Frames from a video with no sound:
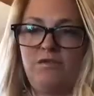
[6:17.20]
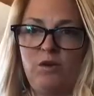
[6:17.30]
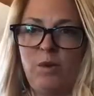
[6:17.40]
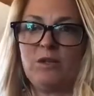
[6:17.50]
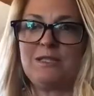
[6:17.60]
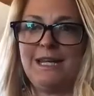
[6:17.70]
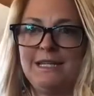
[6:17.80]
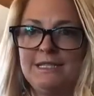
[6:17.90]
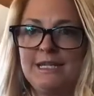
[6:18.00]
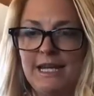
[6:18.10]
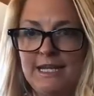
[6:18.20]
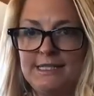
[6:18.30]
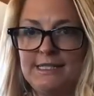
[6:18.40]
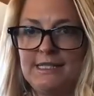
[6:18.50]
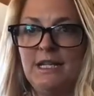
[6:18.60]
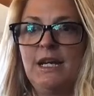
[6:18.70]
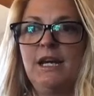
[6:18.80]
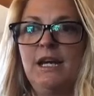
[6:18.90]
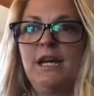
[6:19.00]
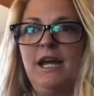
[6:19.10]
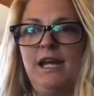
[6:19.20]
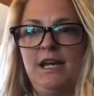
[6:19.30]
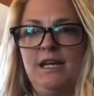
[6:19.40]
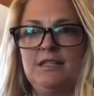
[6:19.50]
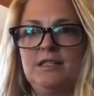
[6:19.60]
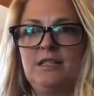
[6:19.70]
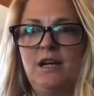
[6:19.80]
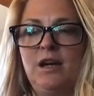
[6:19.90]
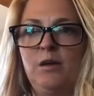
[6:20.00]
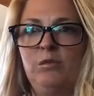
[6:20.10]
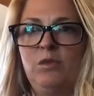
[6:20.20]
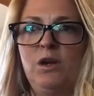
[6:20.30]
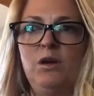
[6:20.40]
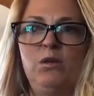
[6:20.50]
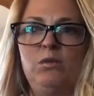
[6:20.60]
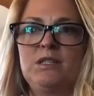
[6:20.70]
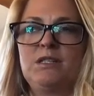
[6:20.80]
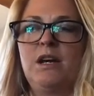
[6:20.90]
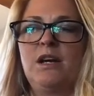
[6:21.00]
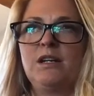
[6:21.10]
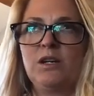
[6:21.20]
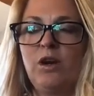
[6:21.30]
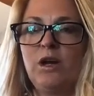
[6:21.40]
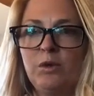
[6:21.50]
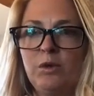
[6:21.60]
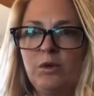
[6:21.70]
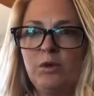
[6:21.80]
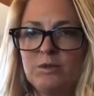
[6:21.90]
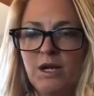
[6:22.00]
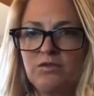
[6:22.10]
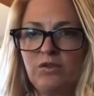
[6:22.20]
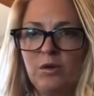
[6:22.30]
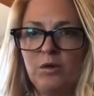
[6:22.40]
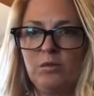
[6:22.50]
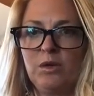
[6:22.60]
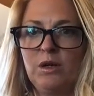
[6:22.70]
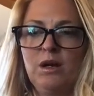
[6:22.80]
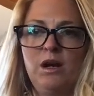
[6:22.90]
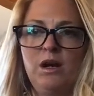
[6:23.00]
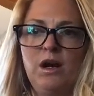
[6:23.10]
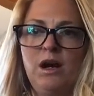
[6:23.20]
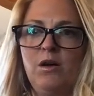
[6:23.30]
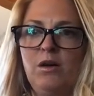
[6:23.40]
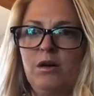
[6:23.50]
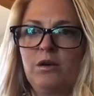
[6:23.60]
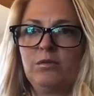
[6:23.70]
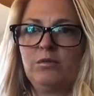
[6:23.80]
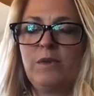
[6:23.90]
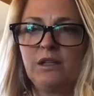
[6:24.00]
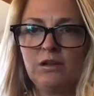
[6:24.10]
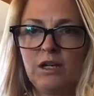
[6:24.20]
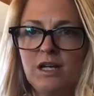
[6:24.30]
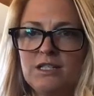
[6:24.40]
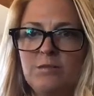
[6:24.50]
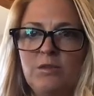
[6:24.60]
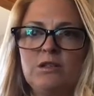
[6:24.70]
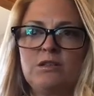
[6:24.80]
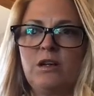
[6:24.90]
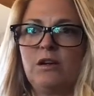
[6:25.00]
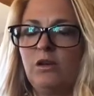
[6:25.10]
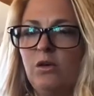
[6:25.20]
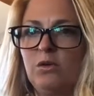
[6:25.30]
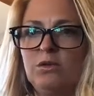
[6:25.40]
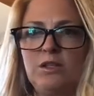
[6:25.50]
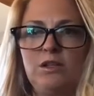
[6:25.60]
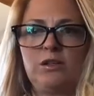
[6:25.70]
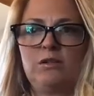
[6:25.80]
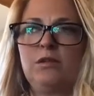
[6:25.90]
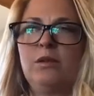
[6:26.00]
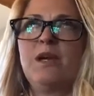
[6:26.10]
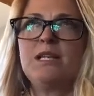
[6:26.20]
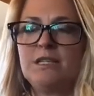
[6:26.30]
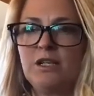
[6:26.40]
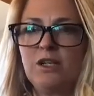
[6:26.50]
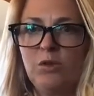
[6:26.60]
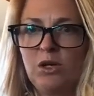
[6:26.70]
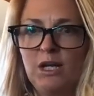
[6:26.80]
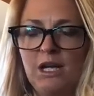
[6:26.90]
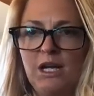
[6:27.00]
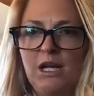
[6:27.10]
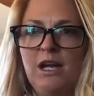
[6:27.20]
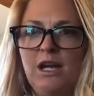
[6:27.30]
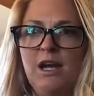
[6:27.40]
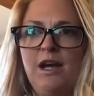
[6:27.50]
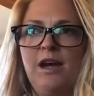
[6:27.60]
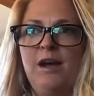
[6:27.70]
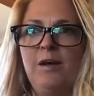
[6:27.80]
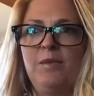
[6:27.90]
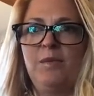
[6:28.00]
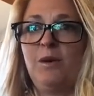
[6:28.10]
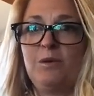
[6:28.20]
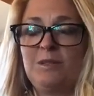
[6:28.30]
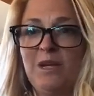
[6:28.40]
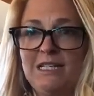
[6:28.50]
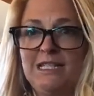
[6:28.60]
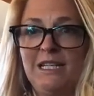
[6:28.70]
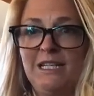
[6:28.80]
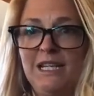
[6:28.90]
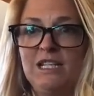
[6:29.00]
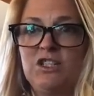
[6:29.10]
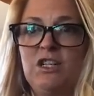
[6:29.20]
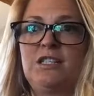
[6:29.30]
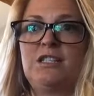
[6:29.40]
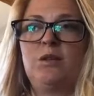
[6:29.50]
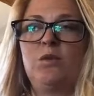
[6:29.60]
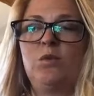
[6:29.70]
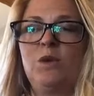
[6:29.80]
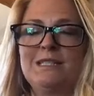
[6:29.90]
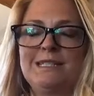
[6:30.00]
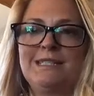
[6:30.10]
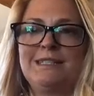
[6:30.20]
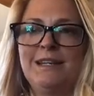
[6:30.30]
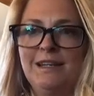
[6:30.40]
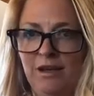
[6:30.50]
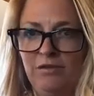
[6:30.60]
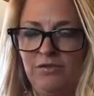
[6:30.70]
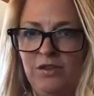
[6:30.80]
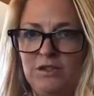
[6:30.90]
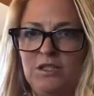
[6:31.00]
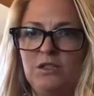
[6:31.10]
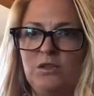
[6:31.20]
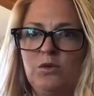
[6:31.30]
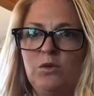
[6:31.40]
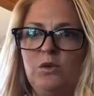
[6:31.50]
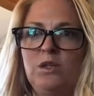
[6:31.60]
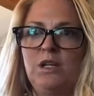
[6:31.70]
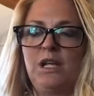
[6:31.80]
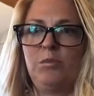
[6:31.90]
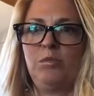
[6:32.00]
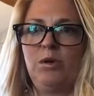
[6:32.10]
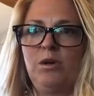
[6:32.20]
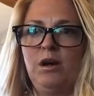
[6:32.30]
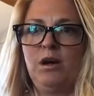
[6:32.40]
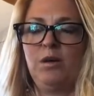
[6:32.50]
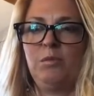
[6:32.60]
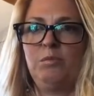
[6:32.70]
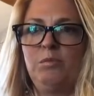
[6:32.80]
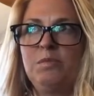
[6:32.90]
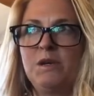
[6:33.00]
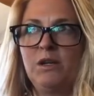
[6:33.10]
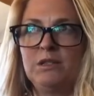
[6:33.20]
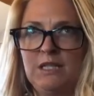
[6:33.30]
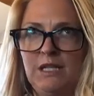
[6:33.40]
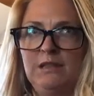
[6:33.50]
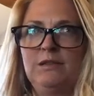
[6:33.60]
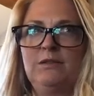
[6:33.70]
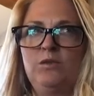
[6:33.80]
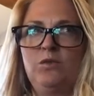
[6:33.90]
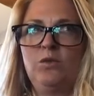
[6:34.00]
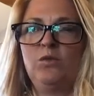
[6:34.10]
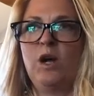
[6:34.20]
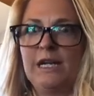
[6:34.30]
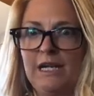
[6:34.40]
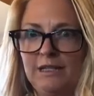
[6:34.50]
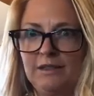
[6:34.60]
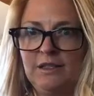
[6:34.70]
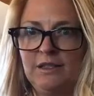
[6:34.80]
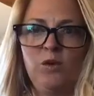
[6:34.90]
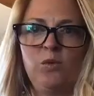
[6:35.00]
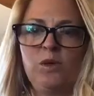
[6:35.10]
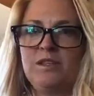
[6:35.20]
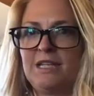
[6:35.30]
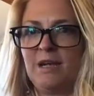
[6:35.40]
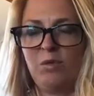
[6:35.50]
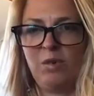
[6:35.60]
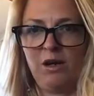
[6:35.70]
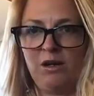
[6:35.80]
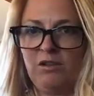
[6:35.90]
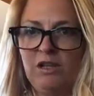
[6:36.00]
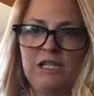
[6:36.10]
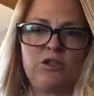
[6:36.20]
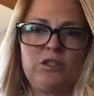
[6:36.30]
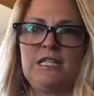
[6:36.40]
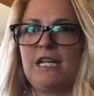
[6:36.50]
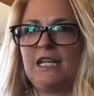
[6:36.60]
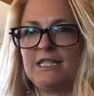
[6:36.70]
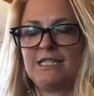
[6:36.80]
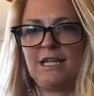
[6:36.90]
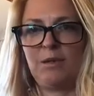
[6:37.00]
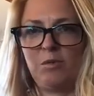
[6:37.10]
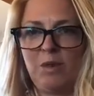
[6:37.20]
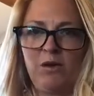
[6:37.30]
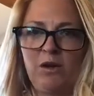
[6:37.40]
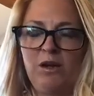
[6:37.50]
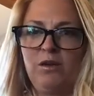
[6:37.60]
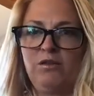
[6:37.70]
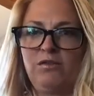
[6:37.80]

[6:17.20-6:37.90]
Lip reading: for about 10 days. And though we saw an incredible response from our regular customers, our locals, our amazing community, that was amazing. It just wasn't enough to keep a building running with the same amount of electricity, the same amount of